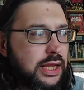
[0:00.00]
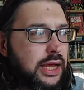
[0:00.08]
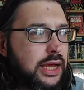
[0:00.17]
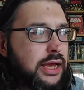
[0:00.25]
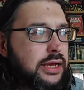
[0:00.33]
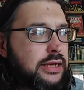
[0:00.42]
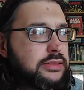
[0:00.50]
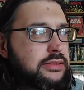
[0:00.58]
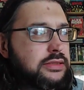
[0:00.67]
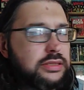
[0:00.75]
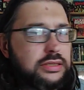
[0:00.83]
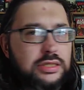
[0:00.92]

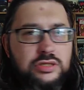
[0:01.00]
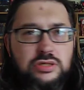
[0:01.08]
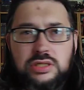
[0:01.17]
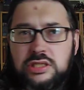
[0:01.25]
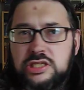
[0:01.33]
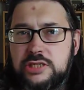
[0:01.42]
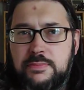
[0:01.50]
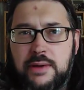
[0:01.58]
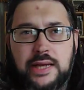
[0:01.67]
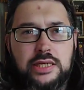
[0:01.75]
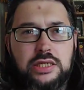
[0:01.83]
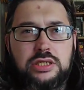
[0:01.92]
And it just
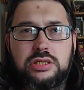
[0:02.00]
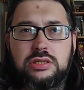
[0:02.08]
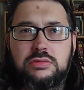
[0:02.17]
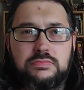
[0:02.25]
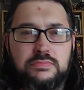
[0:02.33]
inspires